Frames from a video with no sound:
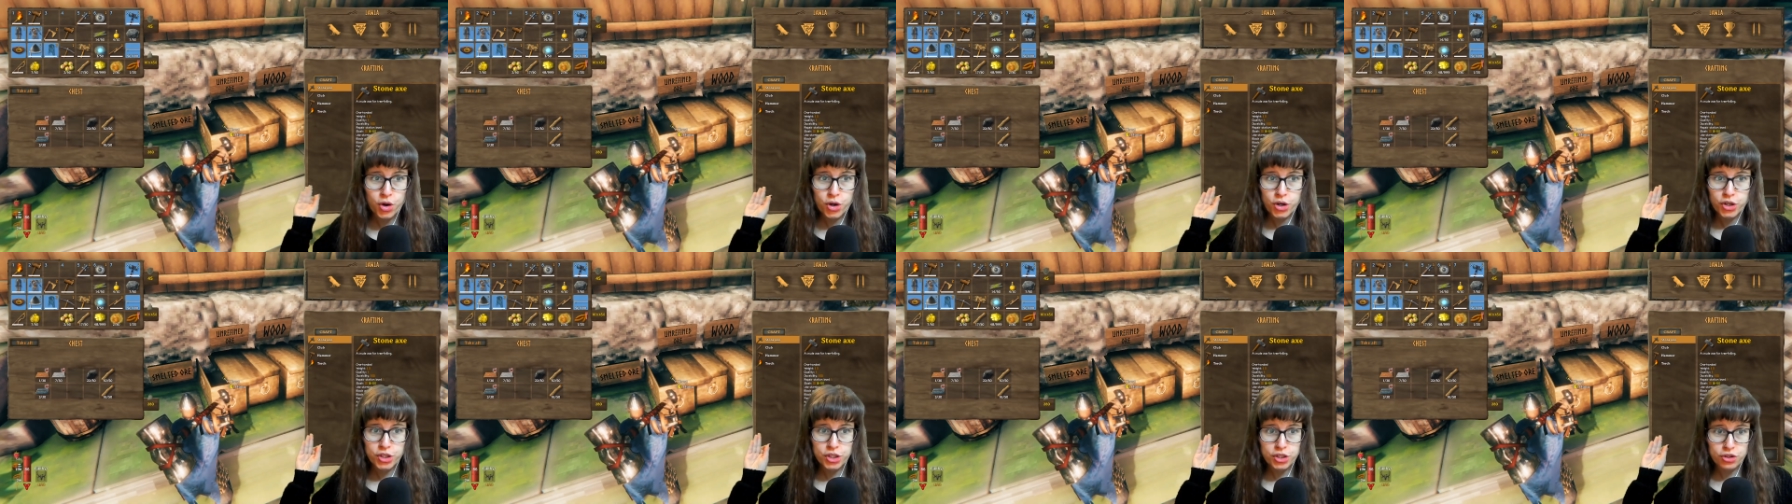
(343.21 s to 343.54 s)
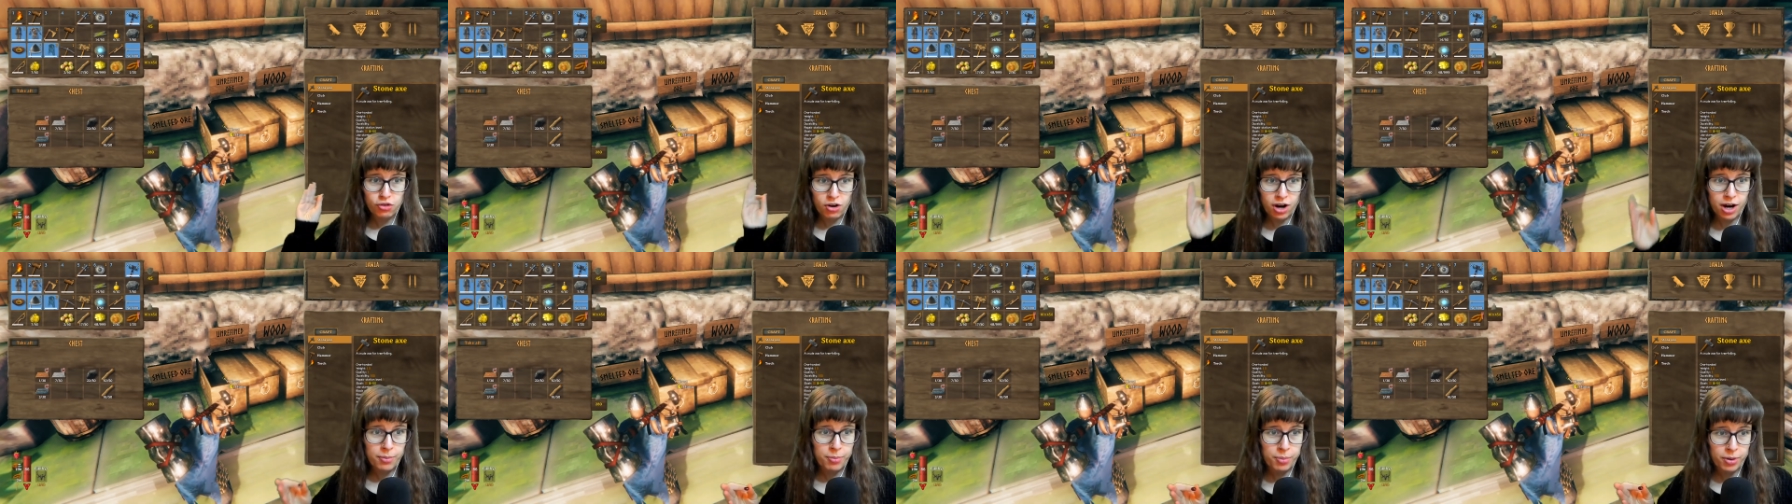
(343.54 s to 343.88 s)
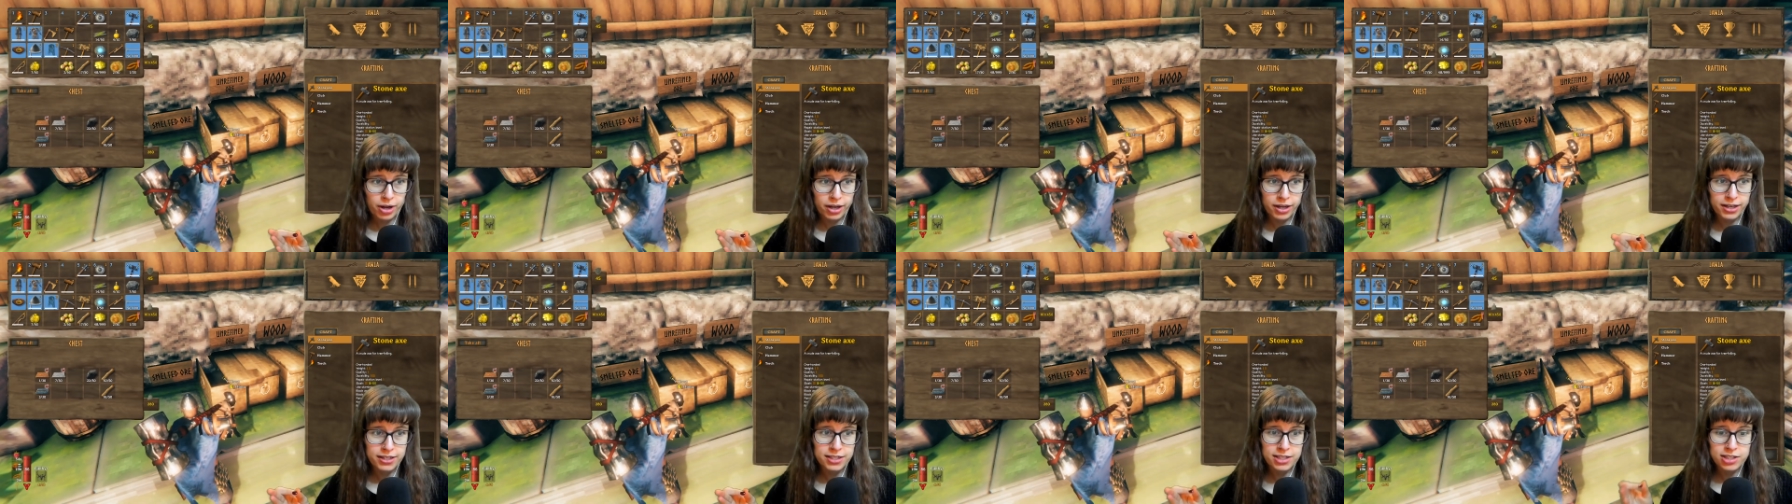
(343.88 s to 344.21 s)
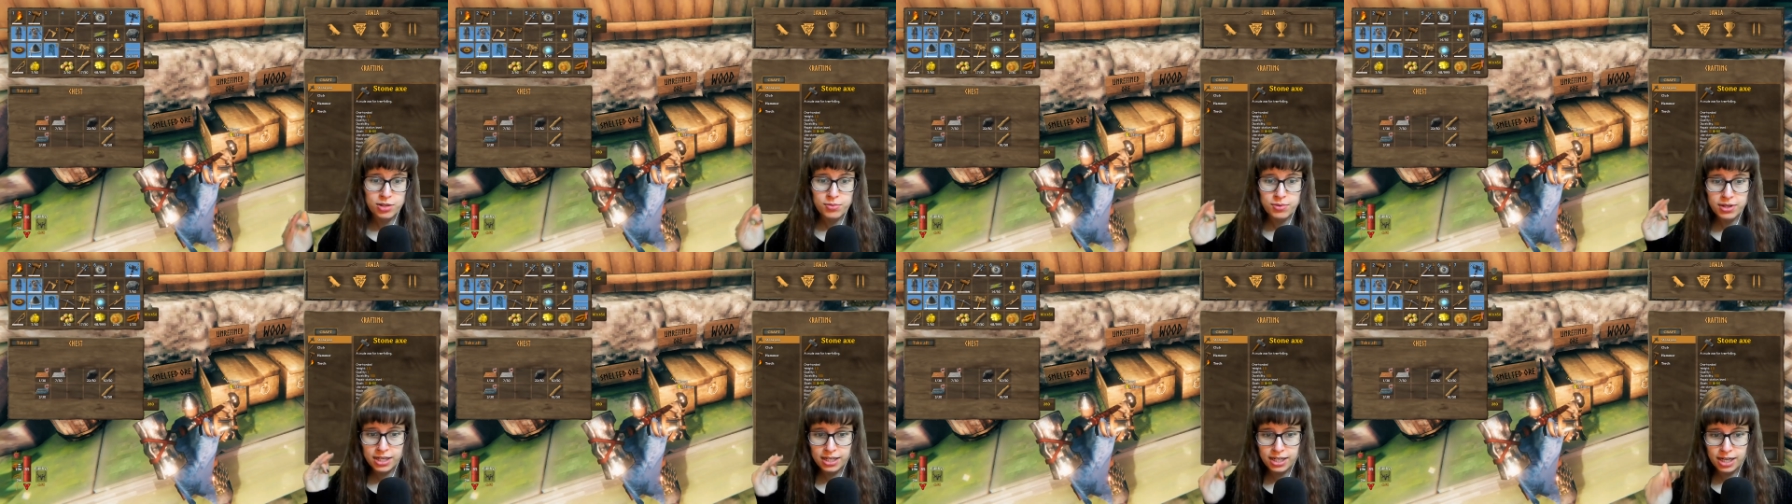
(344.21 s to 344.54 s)
scrap iron so
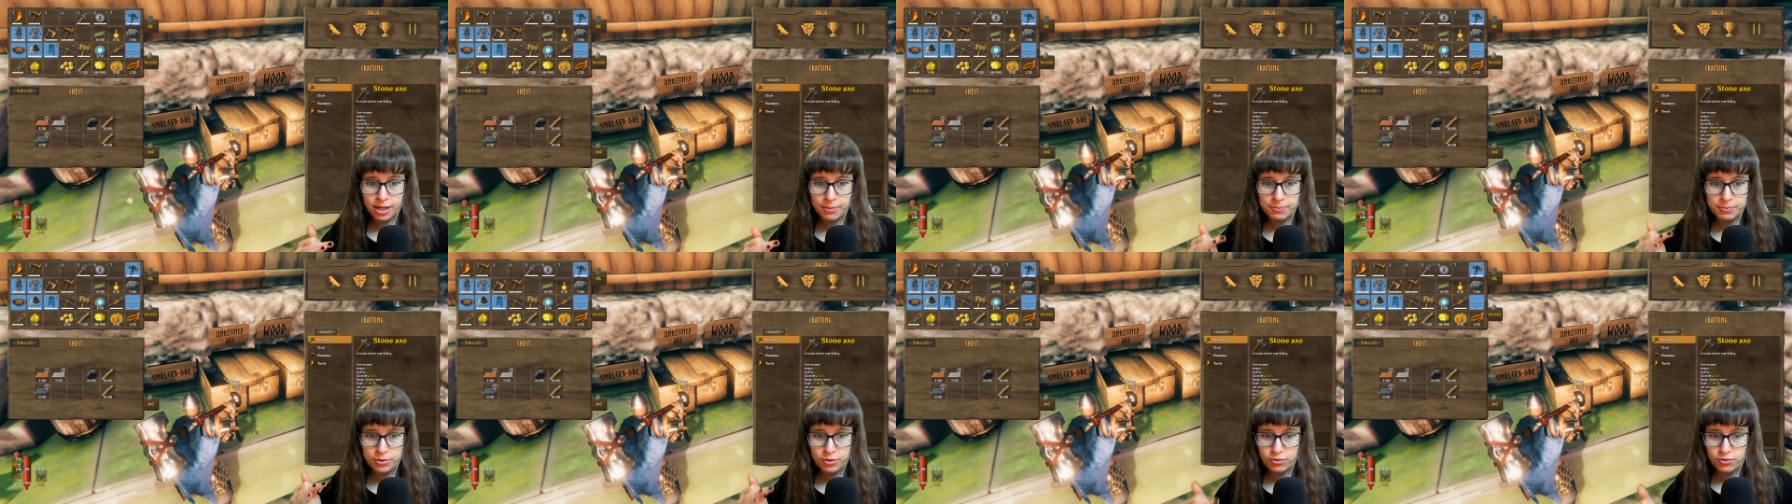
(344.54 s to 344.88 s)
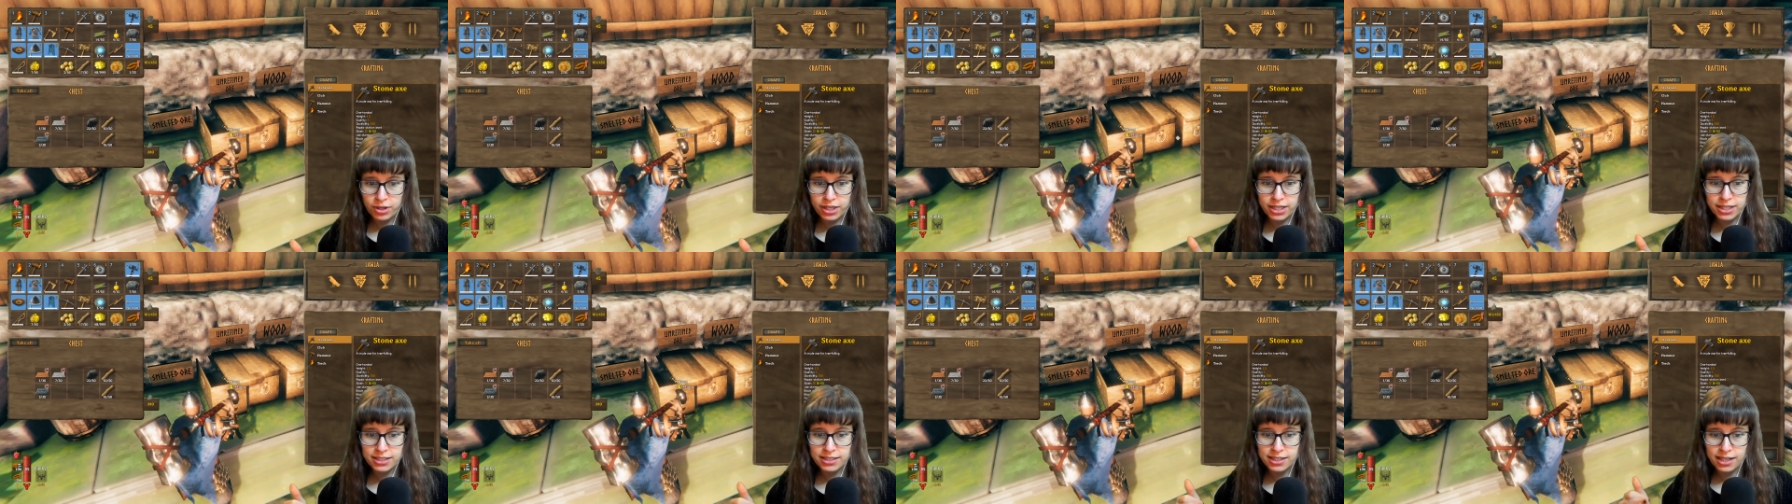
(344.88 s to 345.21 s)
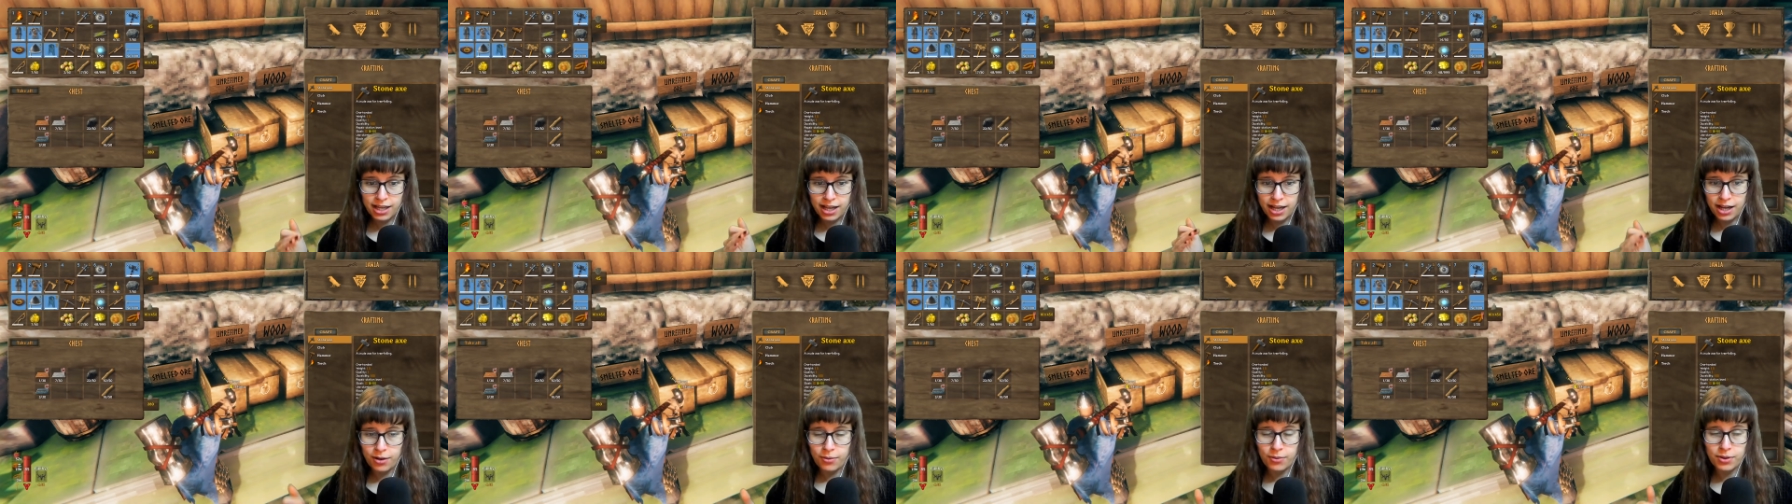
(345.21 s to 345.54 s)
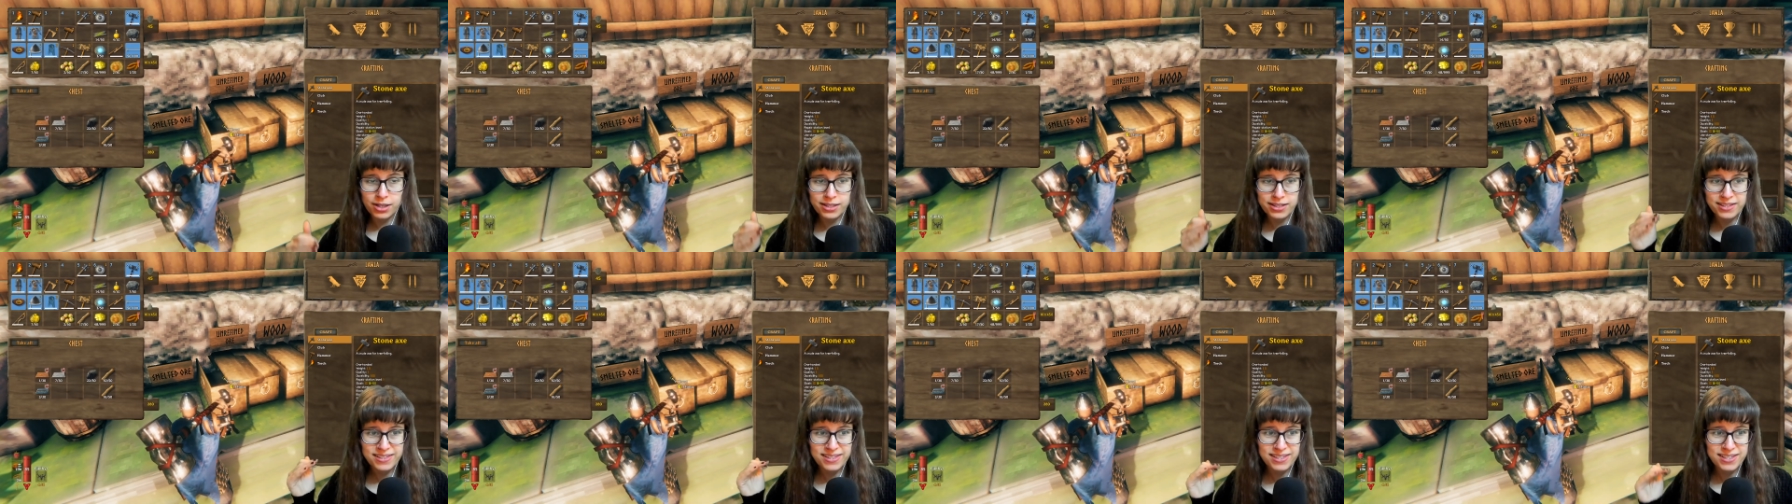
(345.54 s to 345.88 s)
we can upgrade
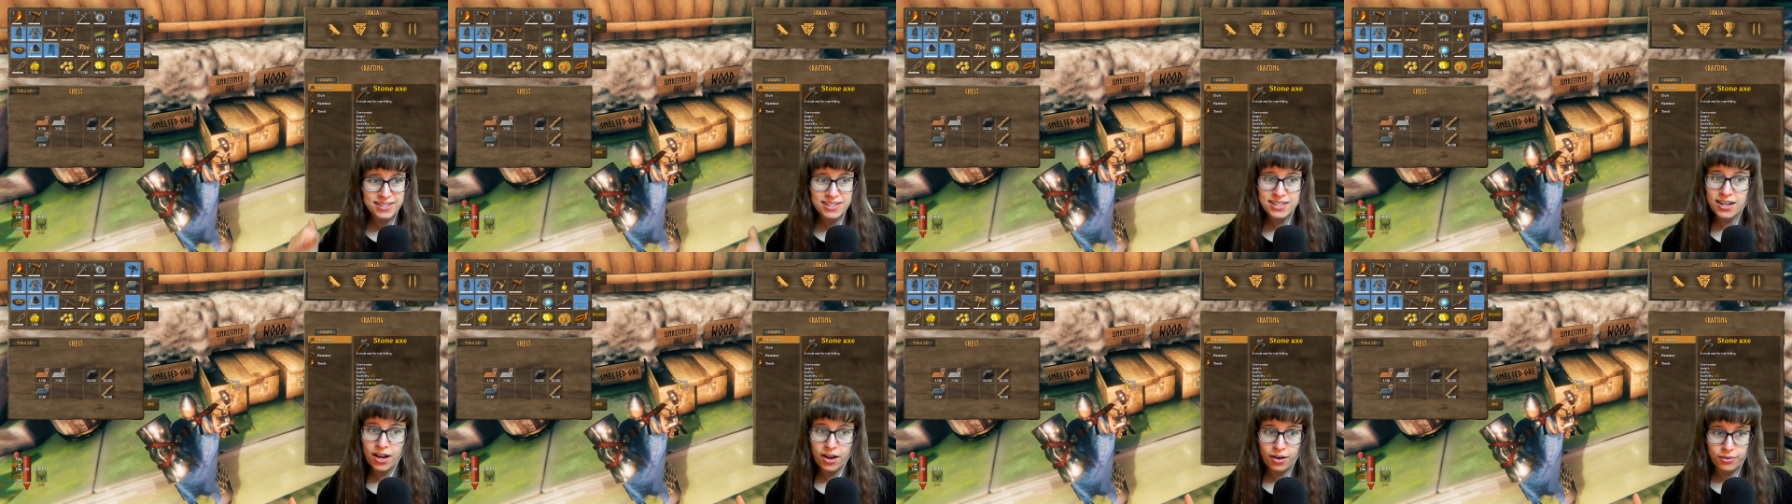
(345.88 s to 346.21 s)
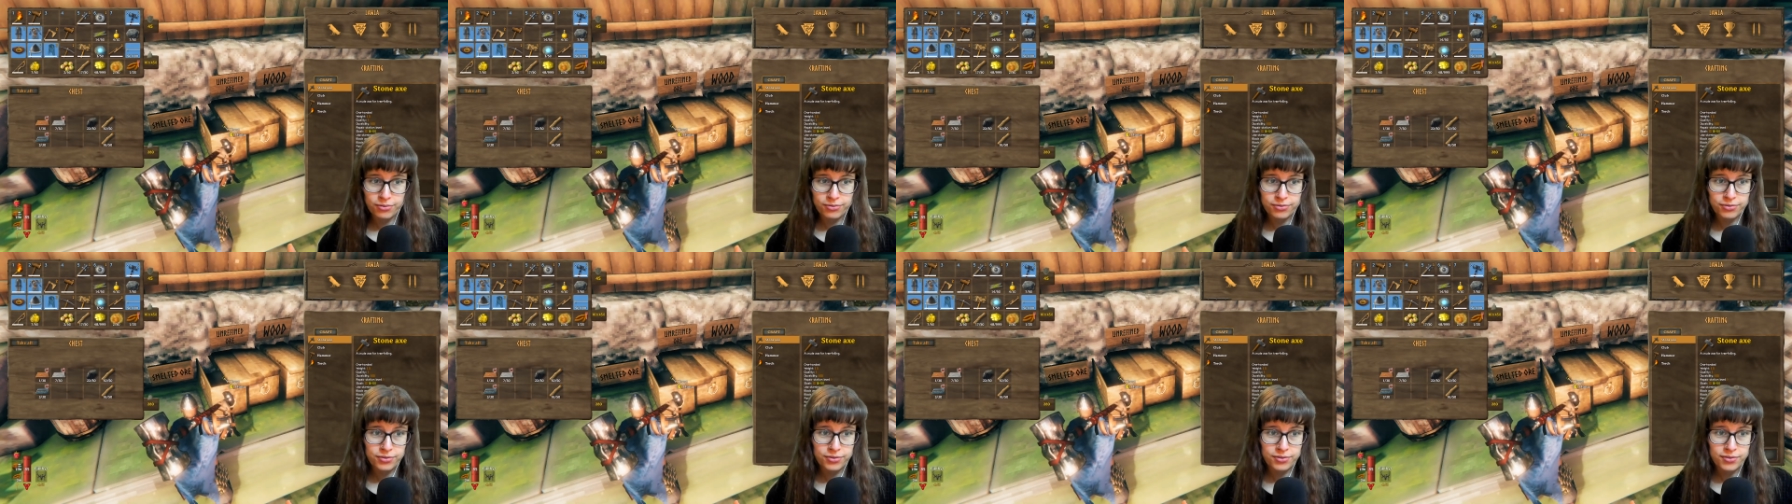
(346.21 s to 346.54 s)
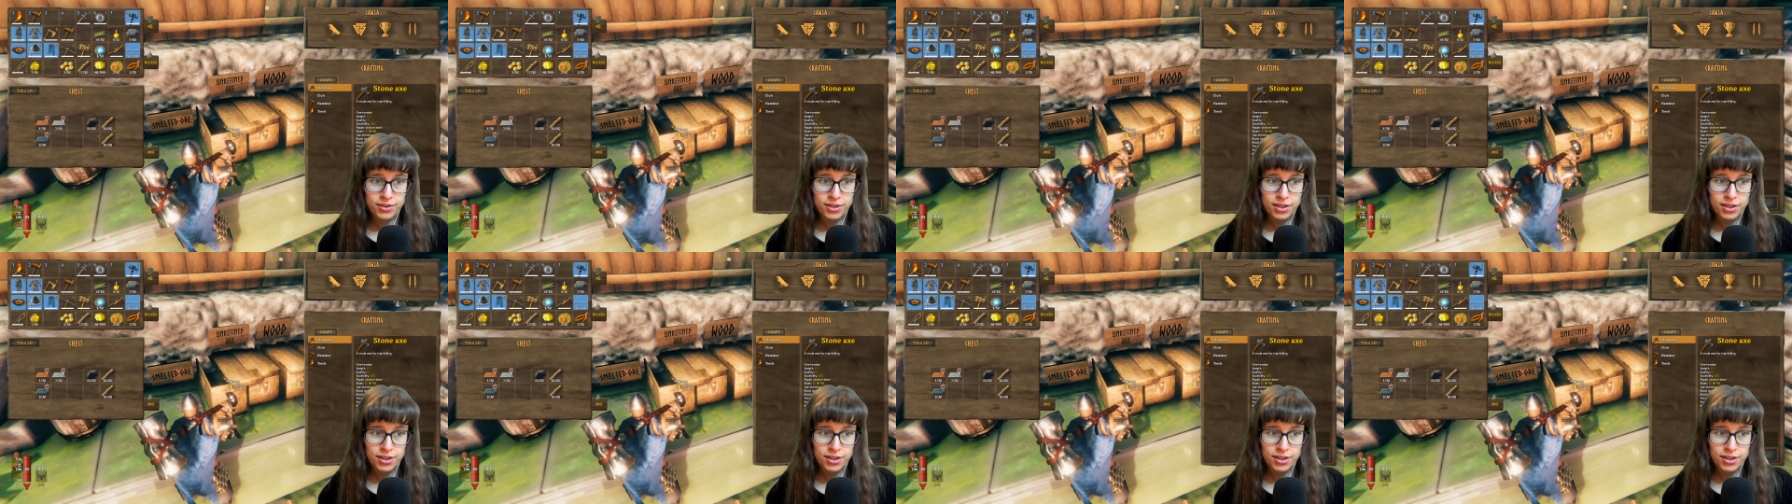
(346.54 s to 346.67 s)
our stuff.